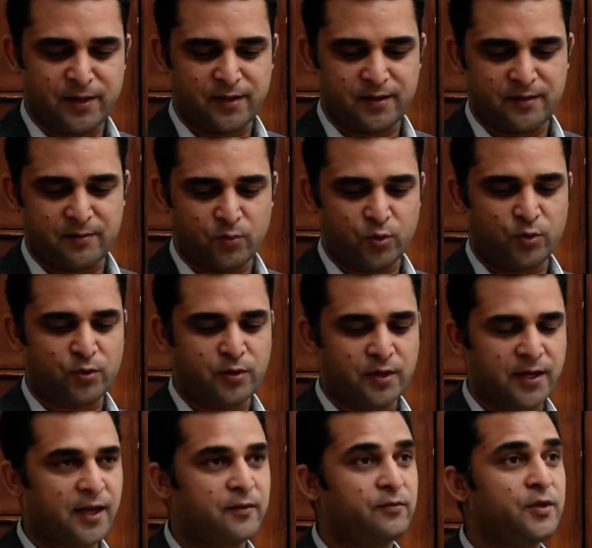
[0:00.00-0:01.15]
made it more,
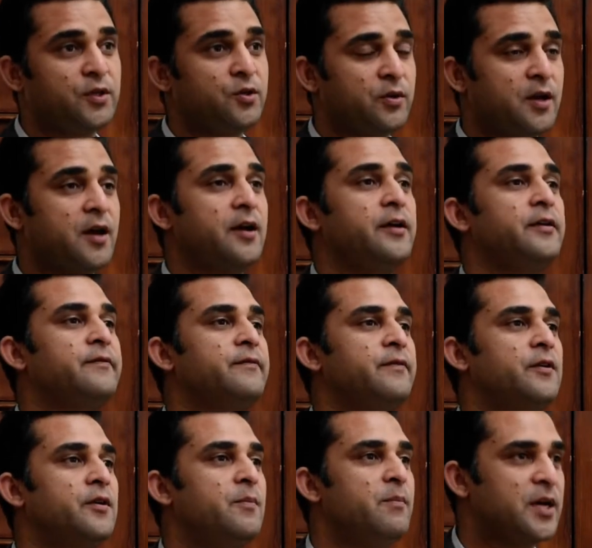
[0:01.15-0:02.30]
Can We Unite
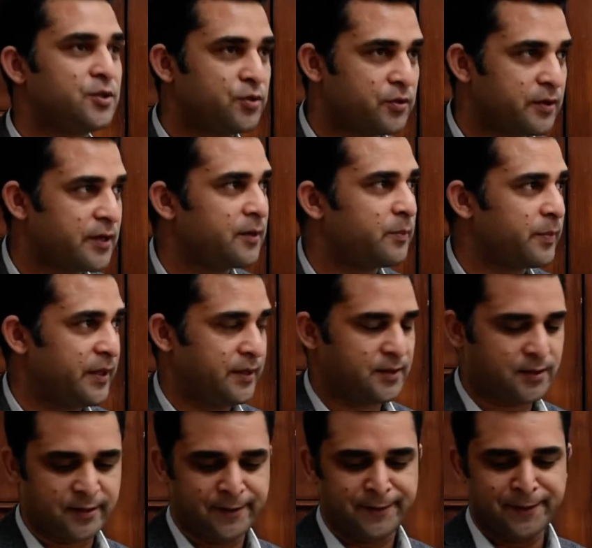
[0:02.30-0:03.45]
for Measuring Peace?